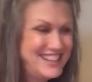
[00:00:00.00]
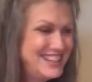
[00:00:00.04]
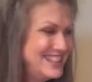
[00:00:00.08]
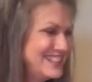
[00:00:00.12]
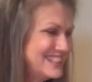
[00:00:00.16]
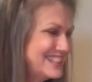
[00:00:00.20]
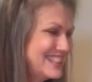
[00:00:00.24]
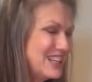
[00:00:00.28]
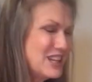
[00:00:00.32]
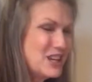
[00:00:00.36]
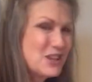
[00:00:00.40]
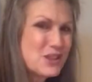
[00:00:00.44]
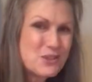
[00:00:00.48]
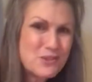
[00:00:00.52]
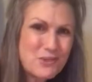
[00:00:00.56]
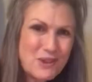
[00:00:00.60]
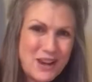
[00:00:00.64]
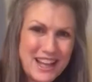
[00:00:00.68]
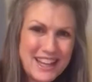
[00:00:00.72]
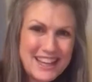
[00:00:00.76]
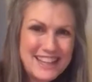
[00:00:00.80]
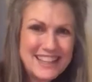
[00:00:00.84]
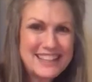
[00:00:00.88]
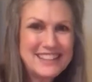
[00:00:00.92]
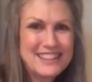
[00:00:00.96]
to get it
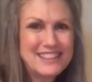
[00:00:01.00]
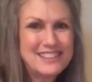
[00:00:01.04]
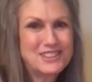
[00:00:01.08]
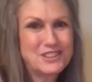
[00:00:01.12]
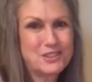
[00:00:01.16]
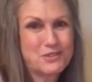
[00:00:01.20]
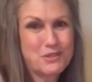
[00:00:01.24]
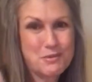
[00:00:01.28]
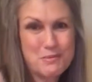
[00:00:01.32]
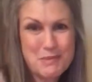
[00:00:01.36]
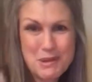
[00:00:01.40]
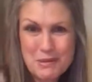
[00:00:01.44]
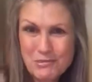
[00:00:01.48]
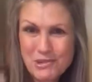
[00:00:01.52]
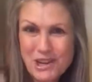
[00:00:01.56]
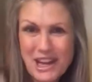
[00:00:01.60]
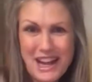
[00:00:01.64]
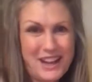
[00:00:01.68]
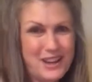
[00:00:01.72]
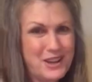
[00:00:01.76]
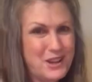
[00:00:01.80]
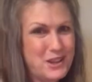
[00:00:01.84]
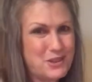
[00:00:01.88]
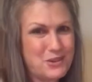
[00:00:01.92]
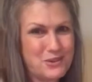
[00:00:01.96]
threaded, to remember how
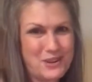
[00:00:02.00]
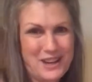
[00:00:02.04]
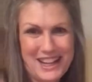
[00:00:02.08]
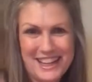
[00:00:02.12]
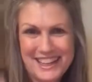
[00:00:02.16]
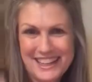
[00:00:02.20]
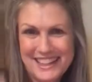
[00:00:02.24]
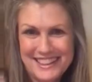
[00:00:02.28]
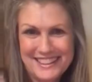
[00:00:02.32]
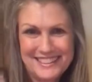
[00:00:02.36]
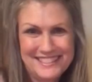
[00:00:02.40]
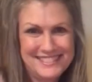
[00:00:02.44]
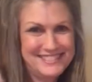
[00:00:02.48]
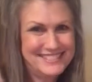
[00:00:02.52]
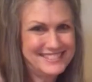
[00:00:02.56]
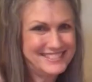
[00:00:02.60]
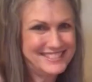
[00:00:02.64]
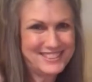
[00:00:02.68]
to thread it,